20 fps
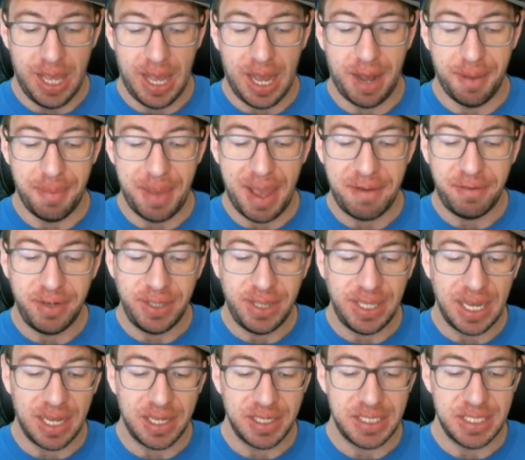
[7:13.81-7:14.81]

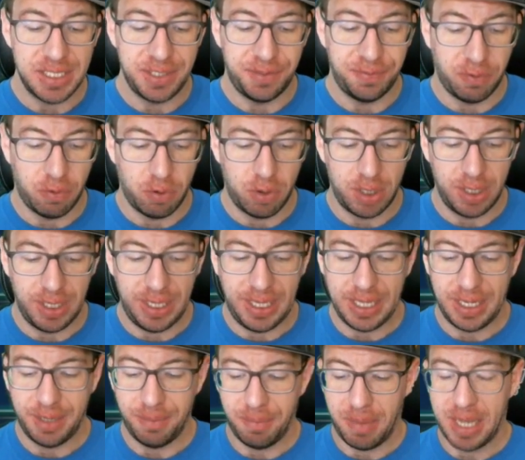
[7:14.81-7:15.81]
Everything else is 4,
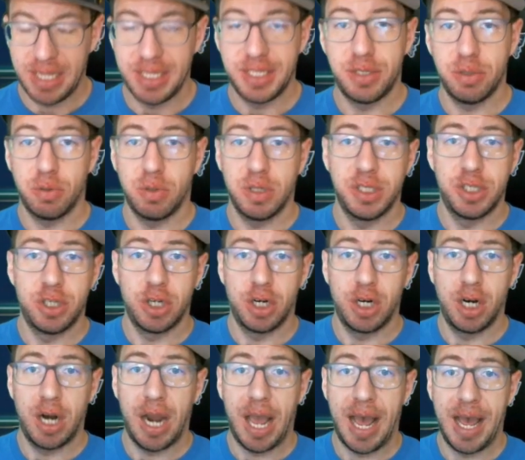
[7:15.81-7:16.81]
and my swords
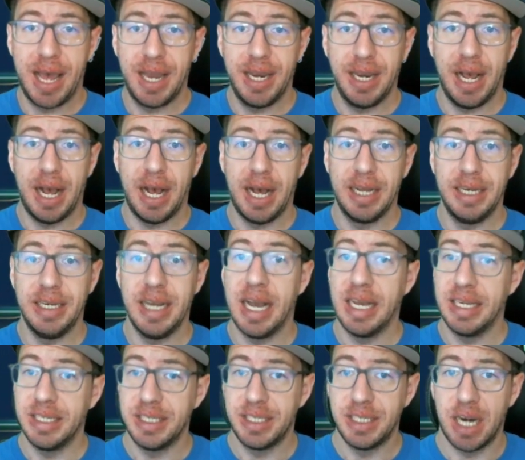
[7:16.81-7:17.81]
are at
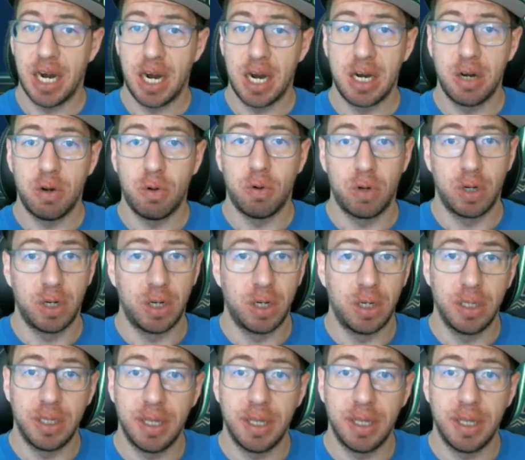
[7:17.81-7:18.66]
9-star or